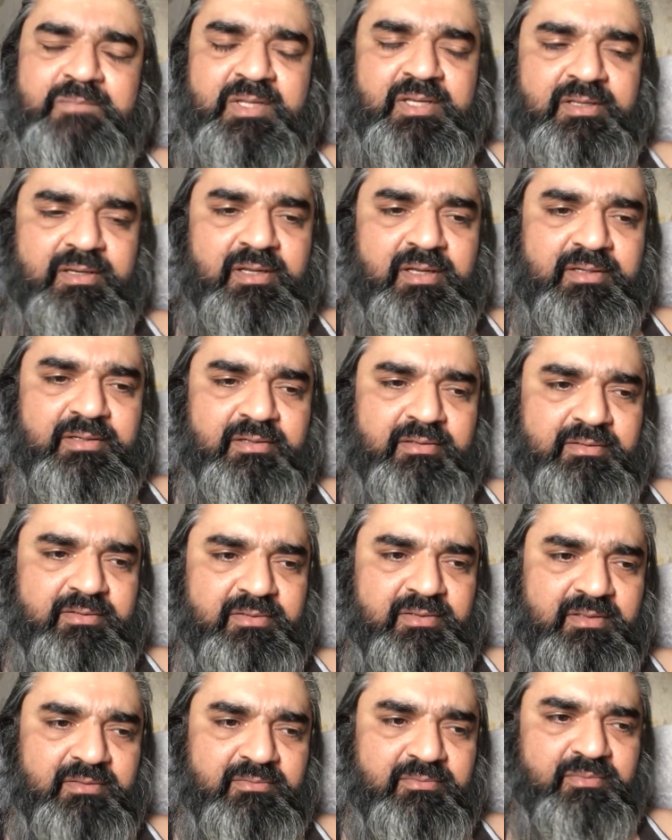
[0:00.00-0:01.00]
and not
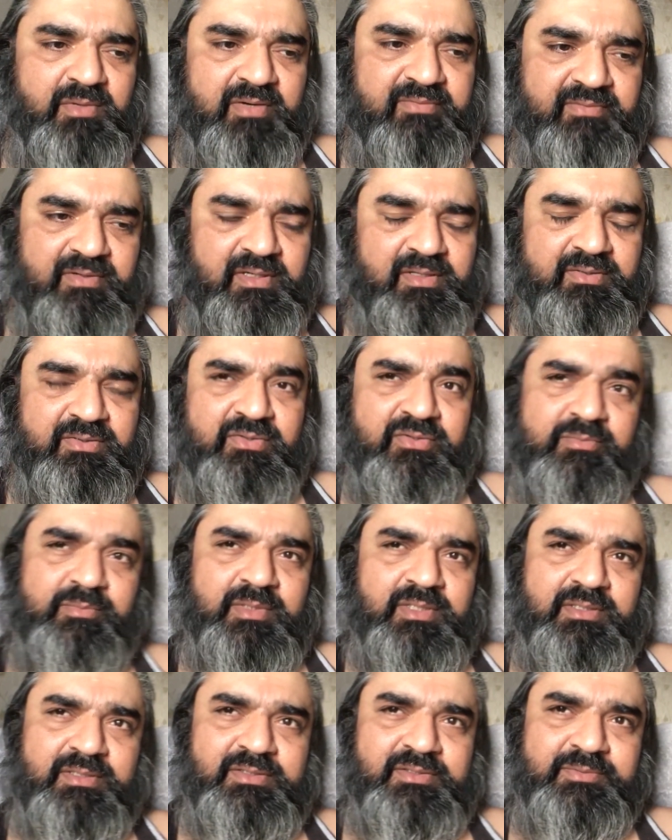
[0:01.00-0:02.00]
try to waffle on too
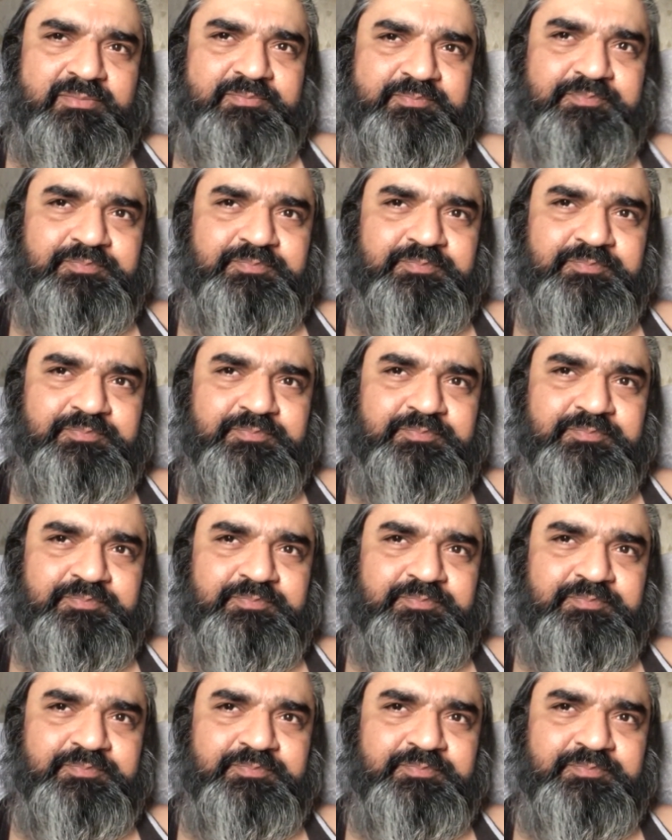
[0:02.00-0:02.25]
much.